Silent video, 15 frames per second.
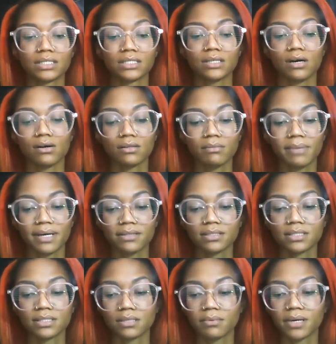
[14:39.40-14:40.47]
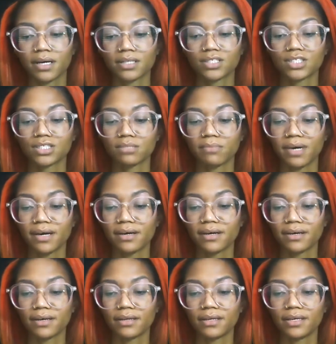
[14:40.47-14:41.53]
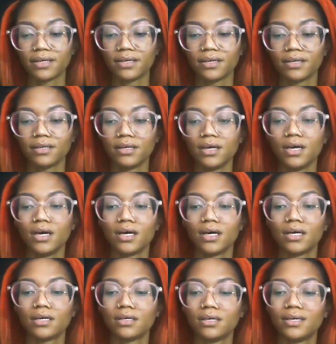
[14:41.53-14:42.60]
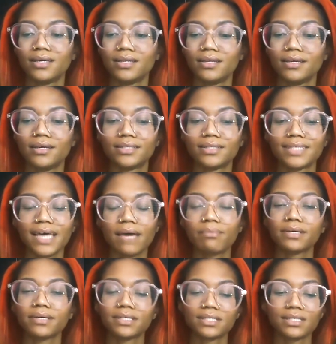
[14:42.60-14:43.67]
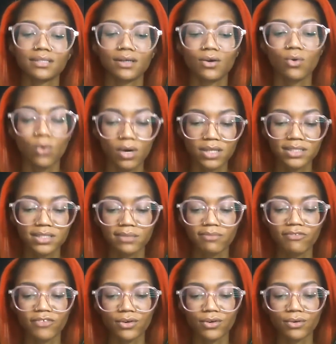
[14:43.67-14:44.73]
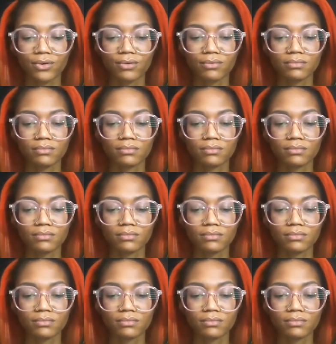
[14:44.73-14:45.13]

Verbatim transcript: it's all about the subconscious mind and, and, and tapping into the quantum field.